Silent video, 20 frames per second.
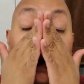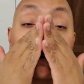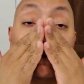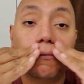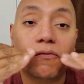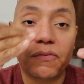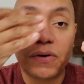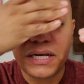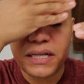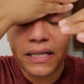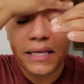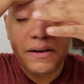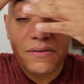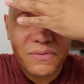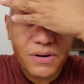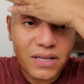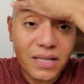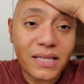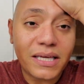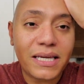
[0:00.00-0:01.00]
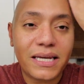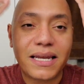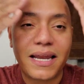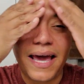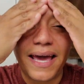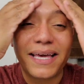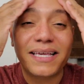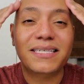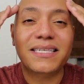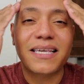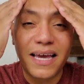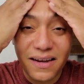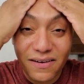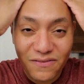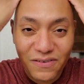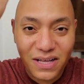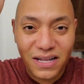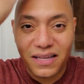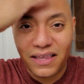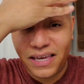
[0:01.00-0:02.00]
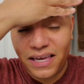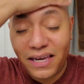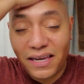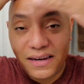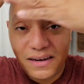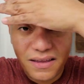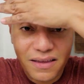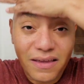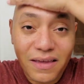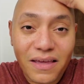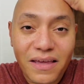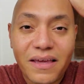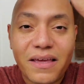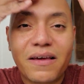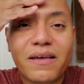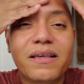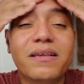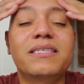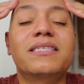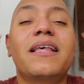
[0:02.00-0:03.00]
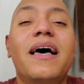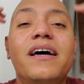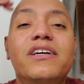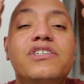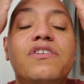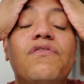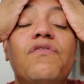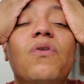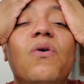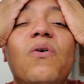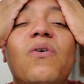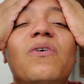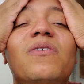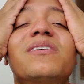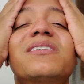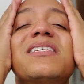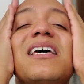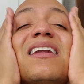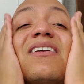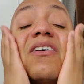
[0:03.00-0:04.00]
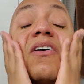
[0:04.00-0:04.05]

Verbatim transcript: Really, really nice kind of clean / floral scent.